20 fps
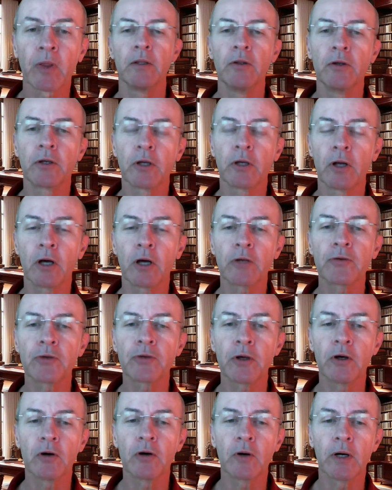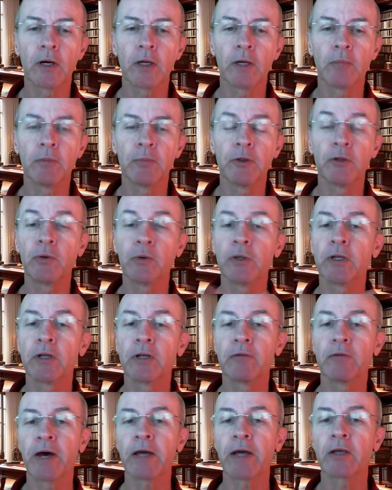You could also do it in
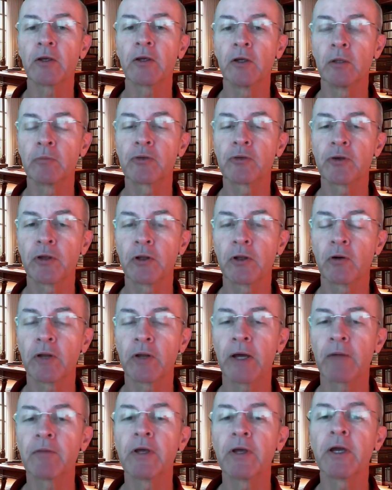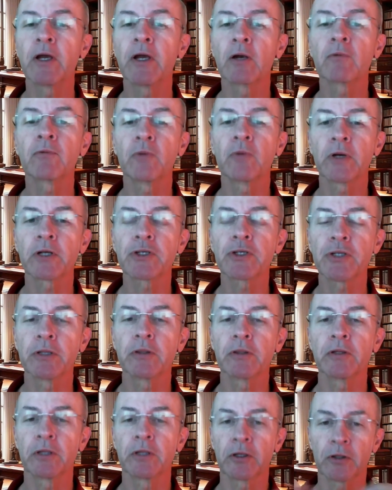a vacuum so you don't have the air
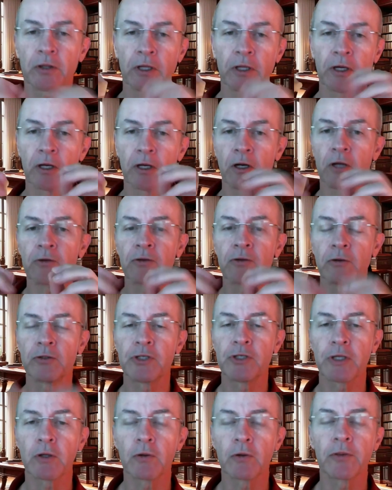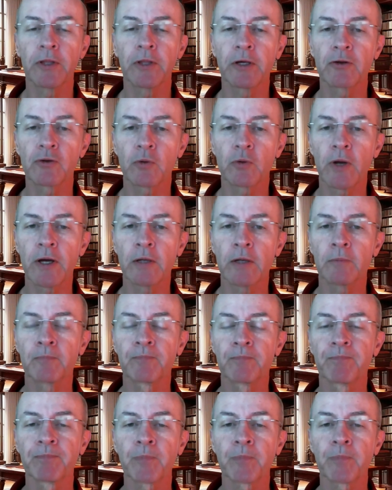friction that can also jiggle things around